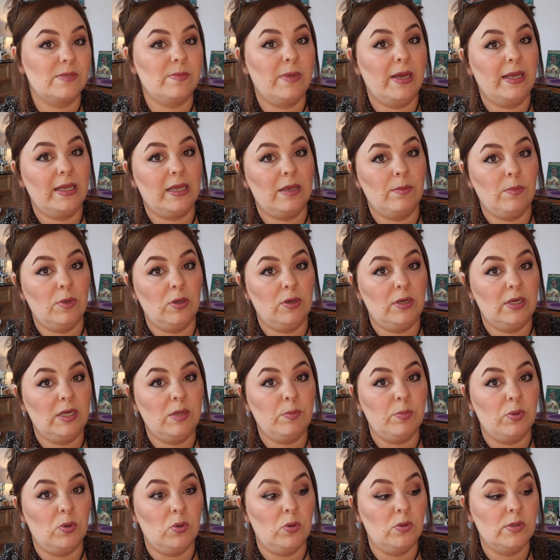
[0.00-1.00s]
my community
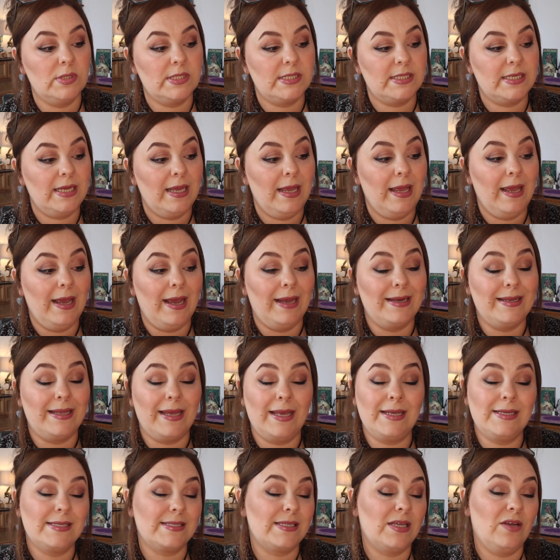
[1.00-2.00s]
post and
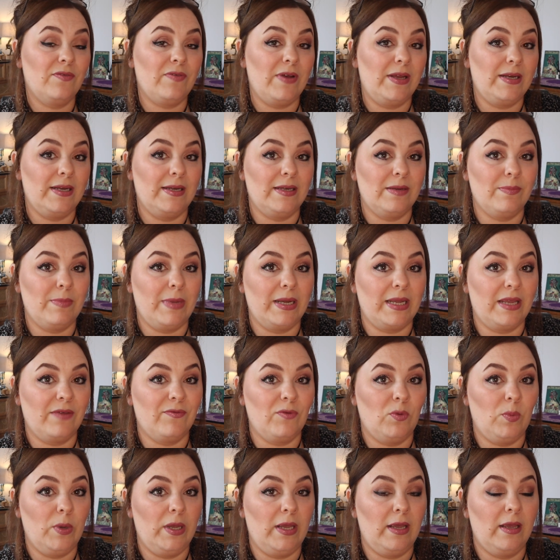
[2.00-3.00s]
get yourself entered in my
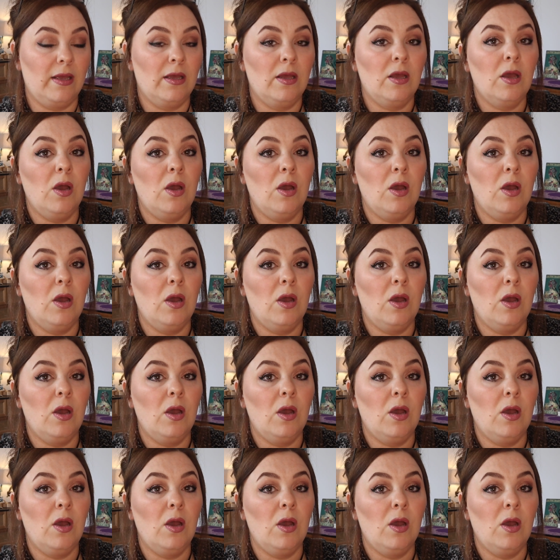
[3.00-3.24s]
giveaway.